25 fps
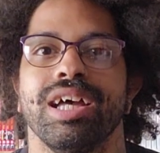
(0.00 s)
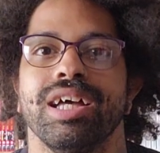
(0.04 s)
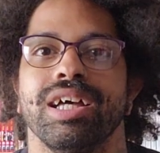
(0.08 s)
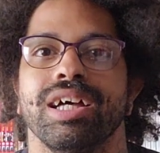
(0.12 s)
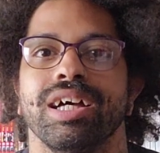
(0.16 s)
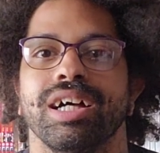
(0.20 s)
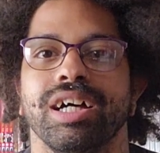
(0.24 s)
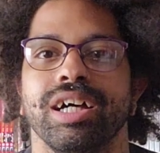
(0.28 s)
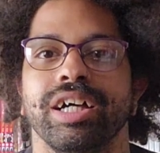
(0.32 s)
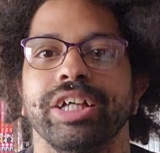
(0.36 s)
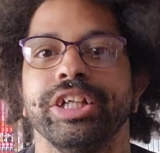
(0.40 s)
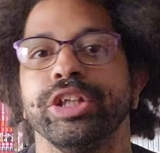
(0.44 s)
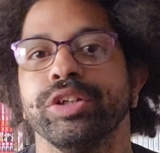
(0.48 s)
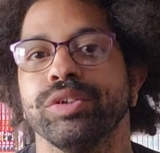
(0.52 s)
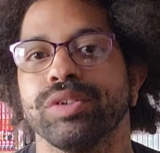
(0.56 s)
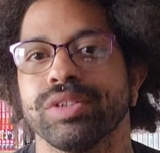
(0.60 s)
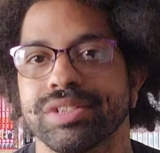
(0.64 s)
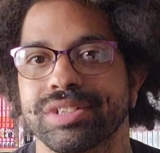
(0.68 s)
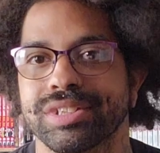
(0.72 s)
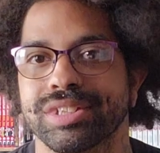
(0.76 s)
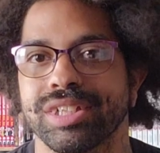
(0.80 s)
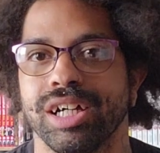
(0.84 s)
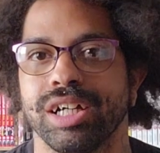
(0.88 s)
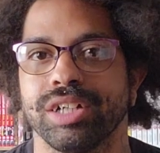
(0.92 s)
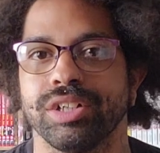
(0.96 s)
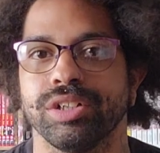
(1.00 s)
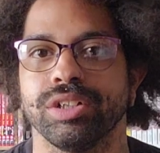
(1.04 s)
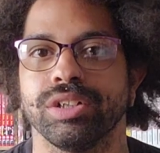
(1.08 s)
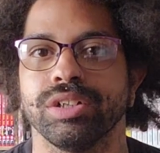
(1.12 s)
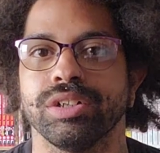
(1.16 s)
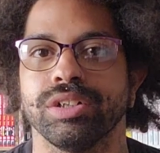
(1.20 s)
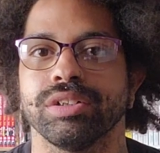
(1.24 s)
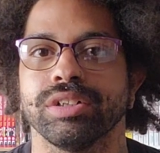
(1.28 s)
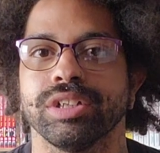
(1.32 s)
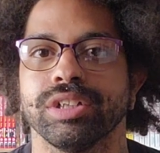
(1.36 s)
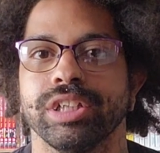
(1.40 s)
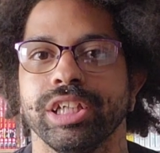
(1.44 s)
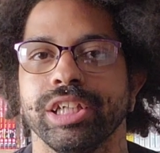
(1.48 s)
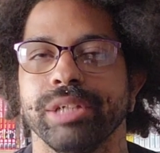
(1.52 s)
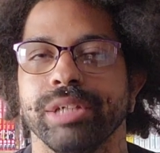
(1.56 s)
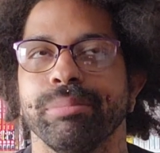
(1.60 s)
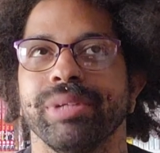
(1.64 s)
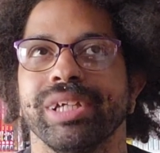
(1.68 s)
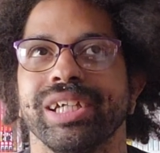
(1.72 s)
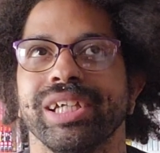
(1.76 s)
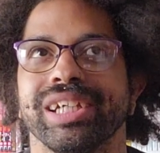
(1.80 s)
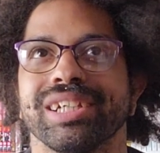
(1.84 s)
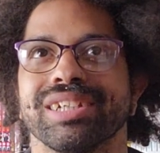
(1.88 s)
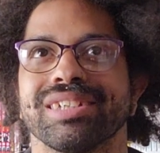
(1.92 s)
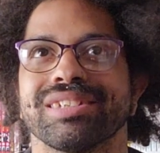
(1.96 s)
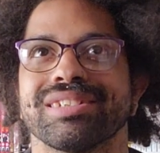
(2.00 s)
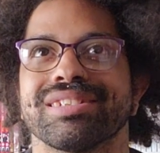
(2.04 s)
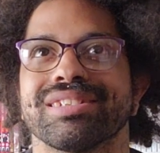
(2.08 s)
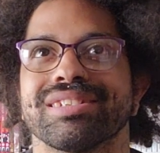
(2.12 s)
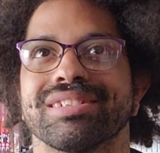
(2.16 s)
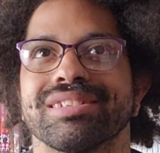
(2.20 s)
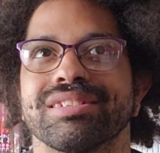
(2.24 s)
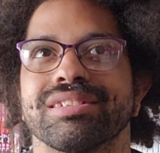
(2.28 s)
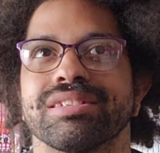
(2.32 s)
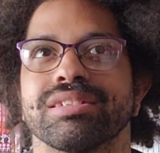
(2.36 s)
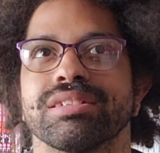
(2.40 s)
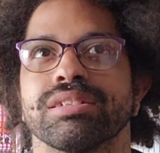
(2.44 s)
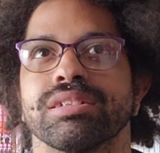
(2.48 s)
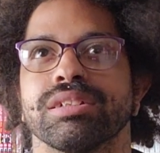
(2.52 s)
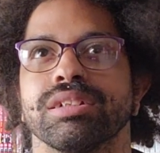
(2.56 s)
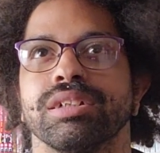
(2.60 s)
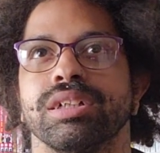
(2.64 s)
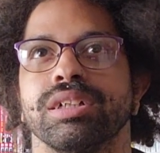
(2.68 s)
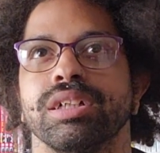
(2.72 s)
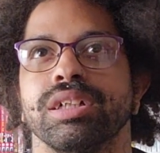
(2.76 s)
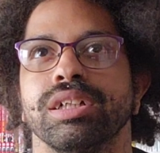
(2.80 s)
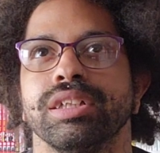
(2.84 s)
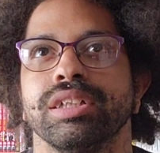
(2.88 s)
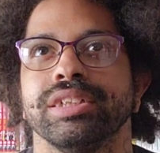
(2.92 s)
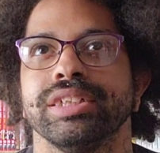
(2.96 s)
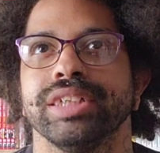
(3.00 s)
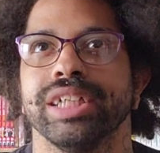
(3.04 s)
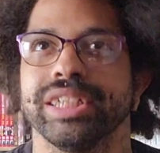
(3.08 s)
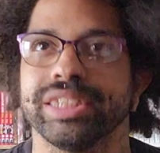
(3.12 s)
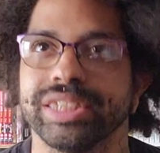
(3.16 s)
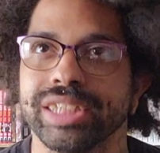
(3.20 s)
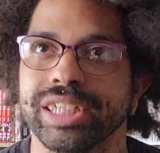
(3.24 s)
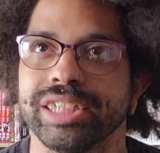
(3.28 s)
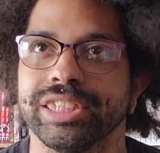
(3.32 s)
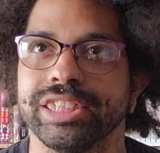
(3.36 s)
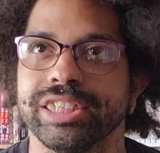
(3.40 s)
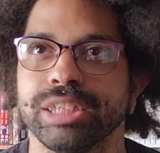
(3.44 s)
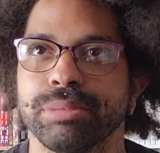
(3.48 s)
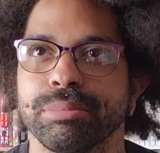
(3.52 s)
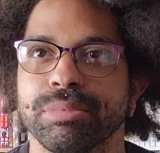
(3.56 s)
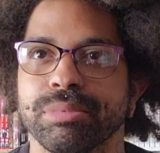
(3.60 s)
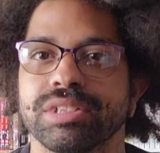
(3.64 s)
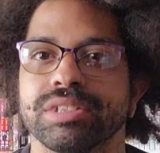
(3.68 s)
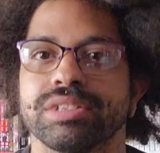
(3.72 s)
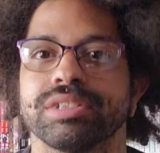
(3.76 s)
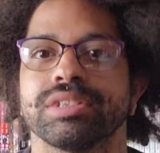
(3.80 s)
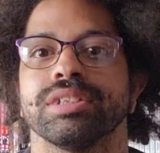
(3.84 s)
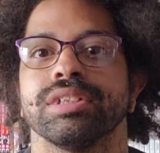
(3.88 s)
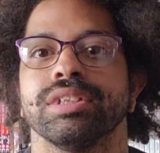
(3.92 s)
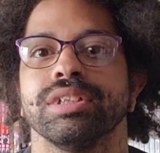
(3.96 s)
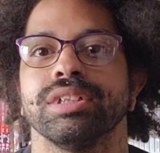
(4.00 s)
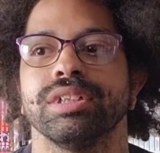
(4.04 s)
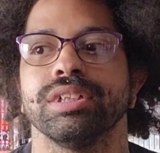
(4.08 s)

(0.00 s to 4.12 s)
Inio Asano. He makes Dead Dead Demons,